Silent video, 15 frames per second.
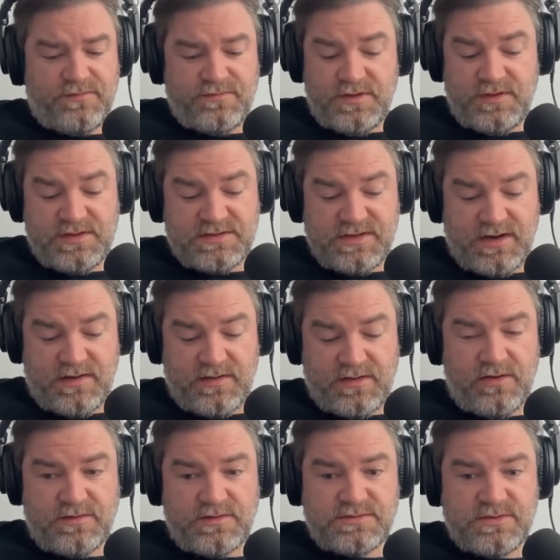side of the
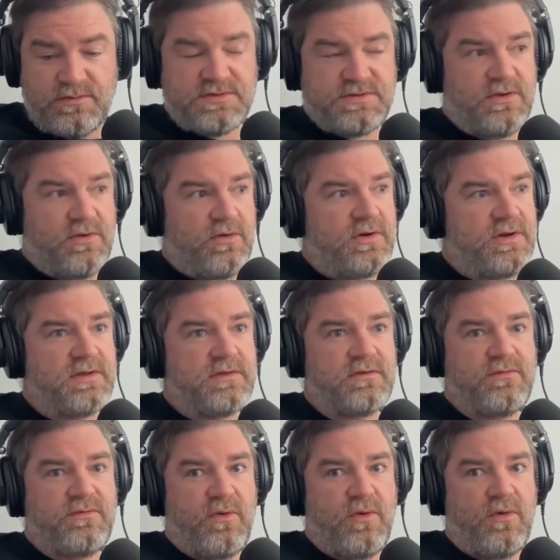coin, there's always the
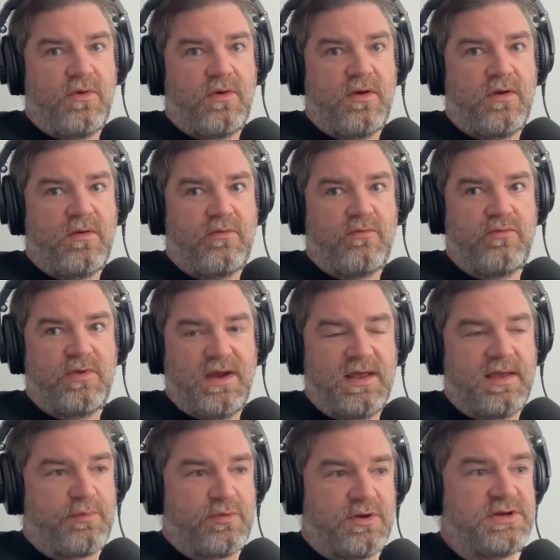audience for
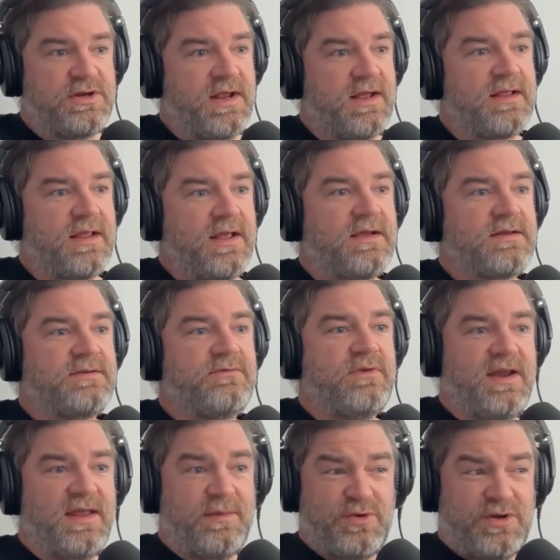really appreciating that,
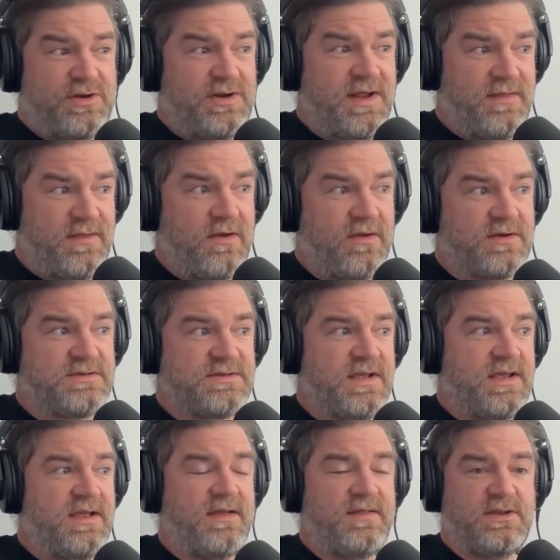really appreciating the
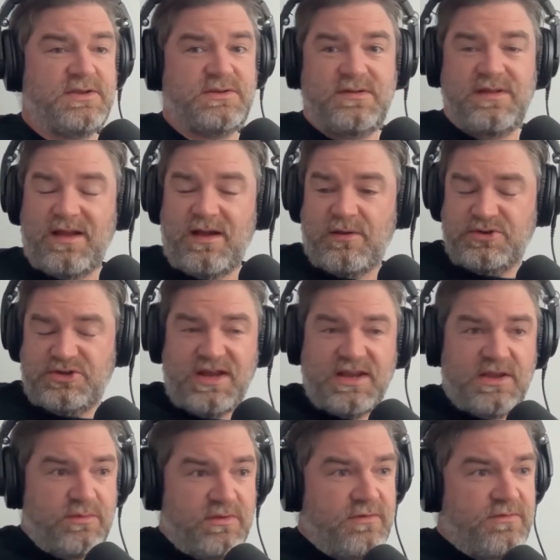honesty and how
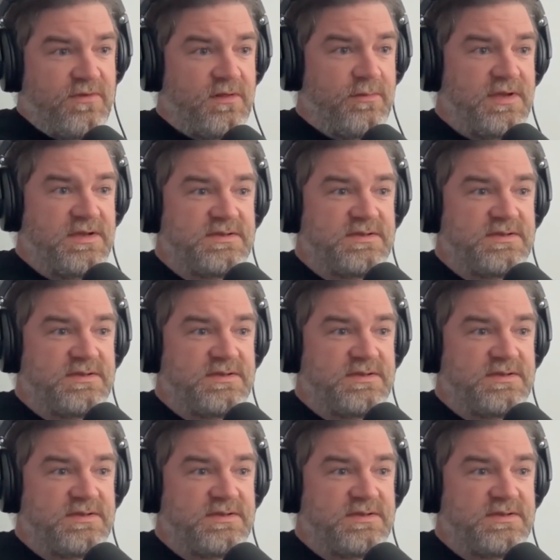genuine the film is,